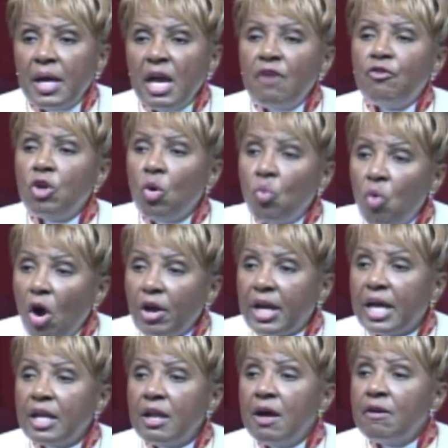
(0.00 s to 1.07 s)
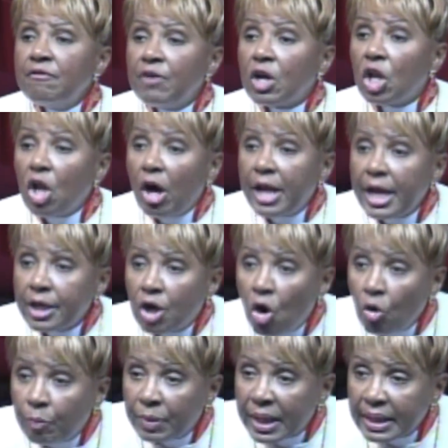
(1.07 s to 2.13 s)
if you're working for Claudette
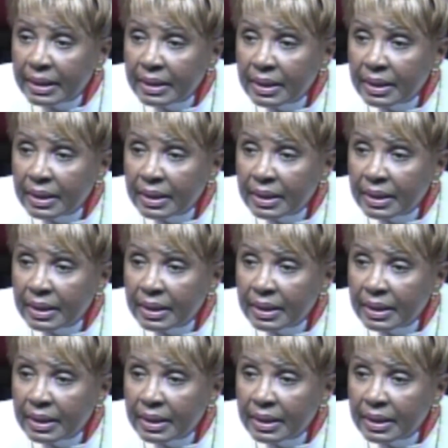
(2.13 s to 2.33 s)
Copeland.